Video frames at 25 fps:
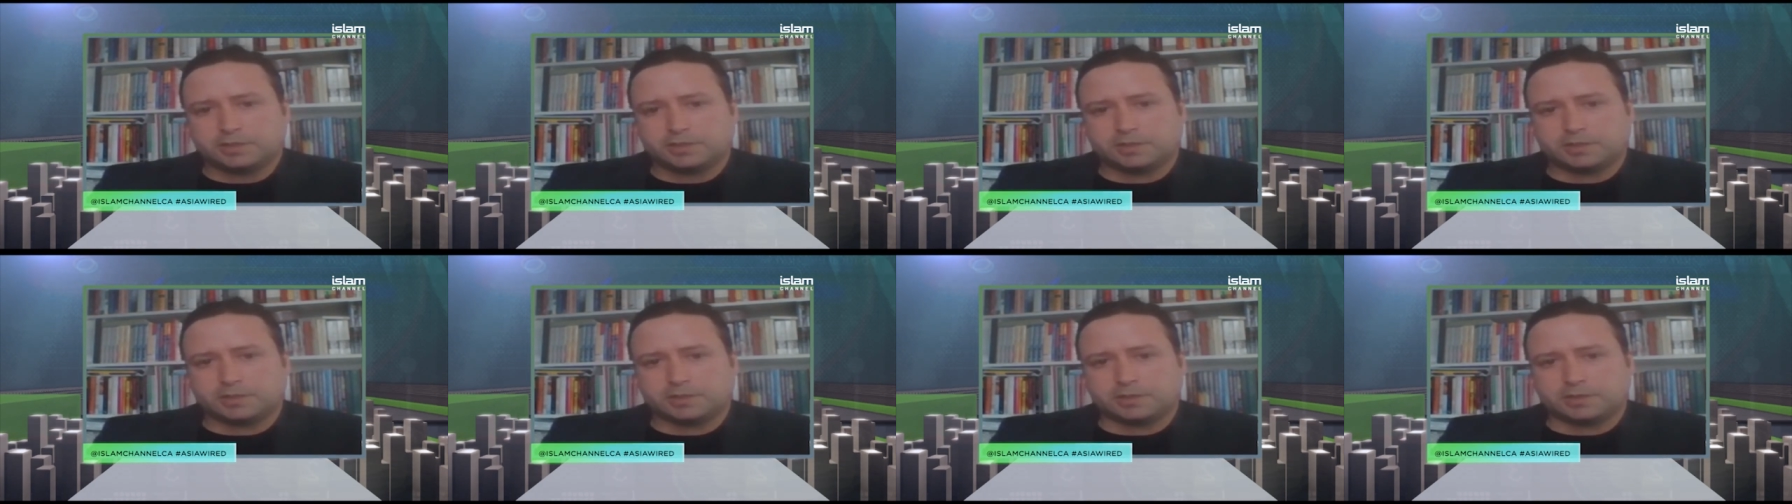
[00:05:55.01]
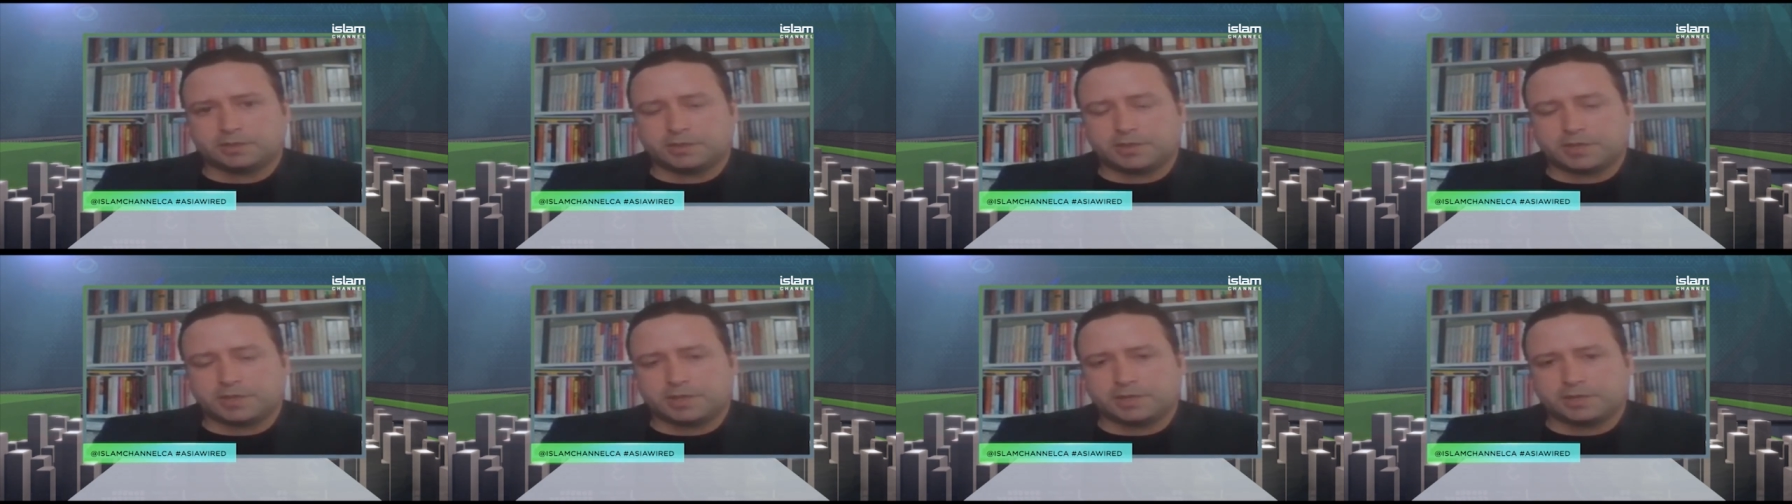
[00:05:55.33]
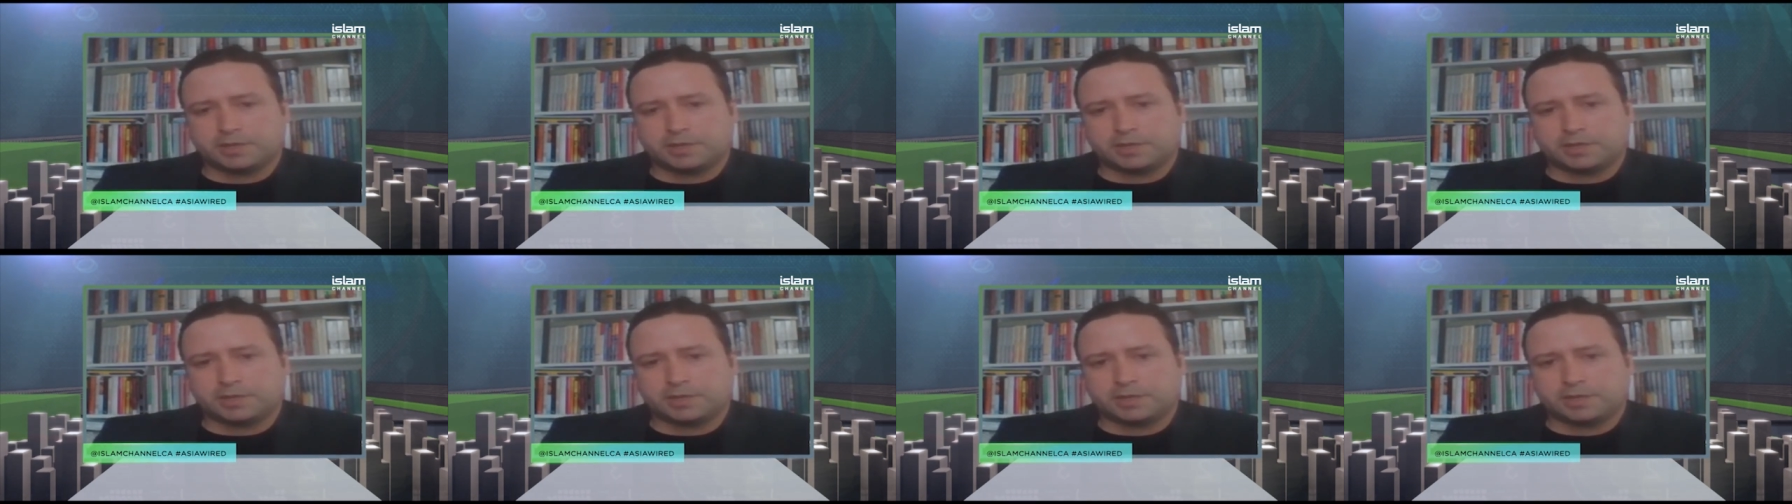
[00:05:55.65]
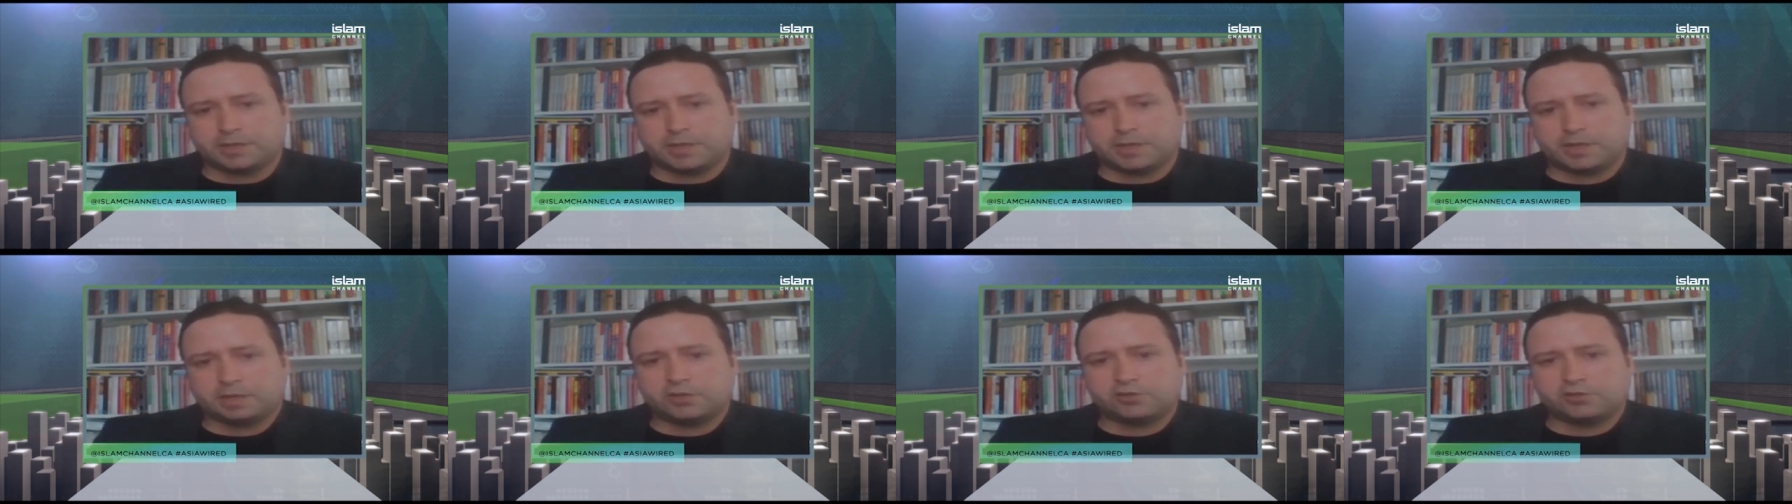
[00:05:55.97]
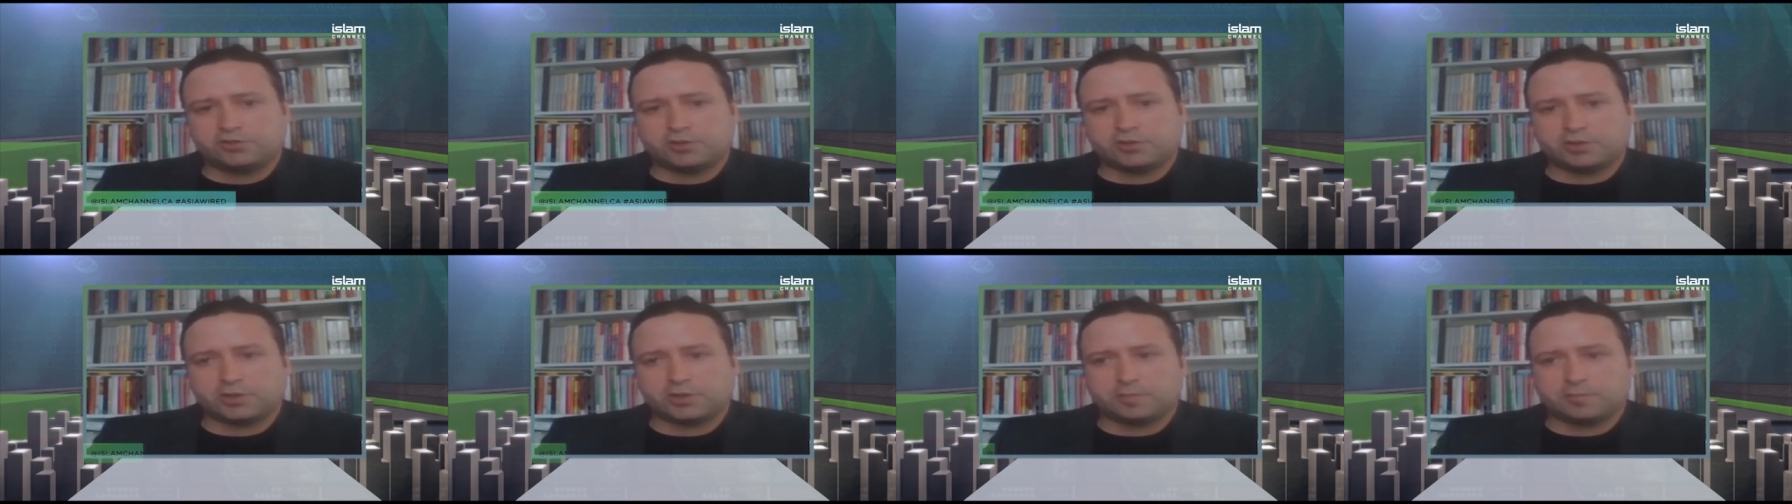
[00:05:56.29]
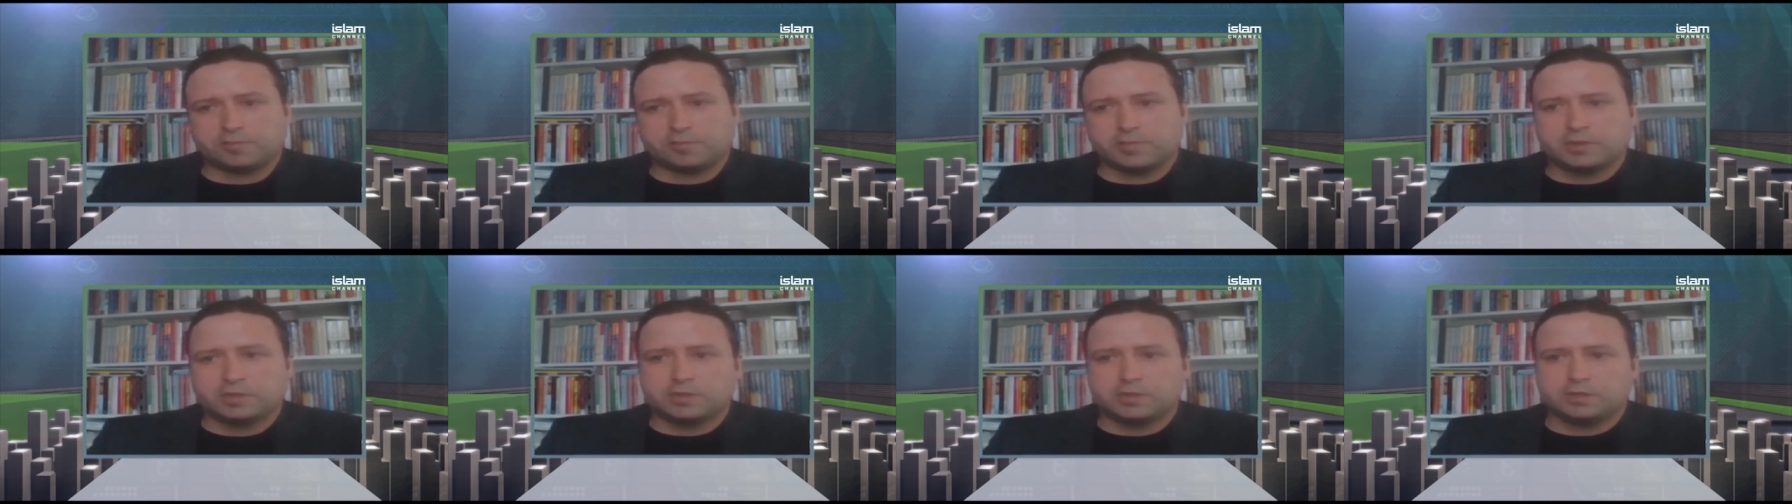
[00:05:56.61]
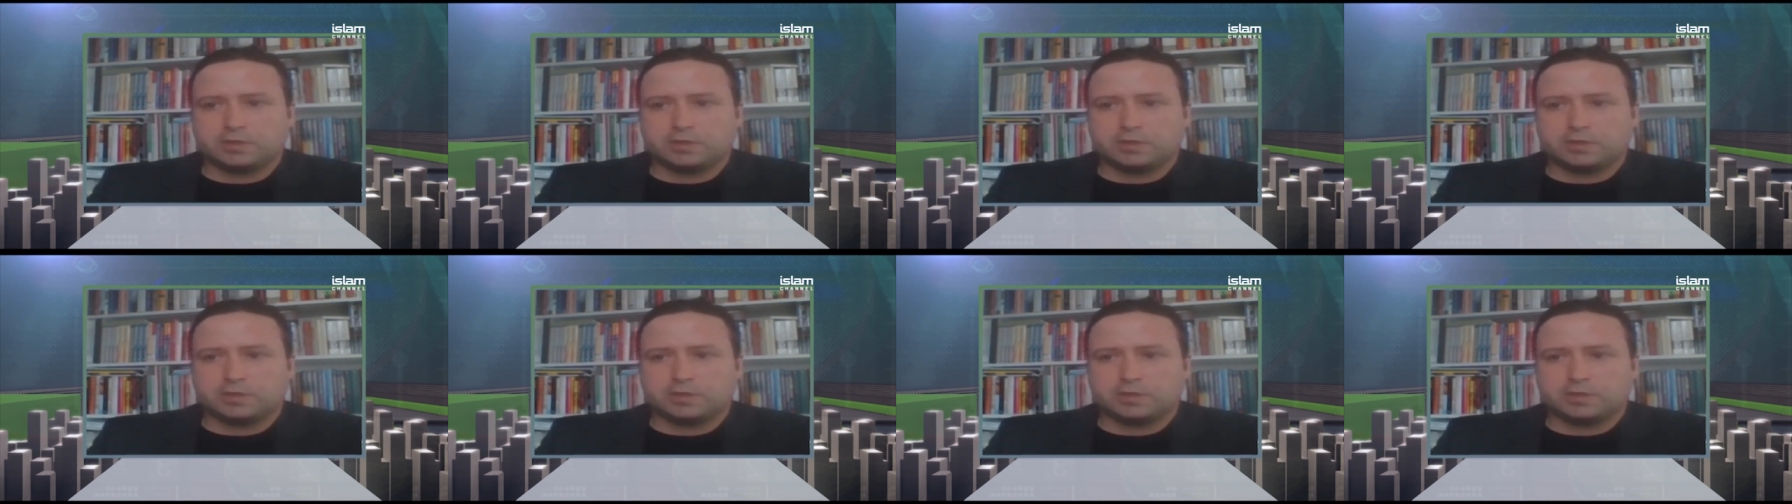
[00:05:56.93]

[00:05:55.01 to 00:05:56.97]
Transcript: in in Asia,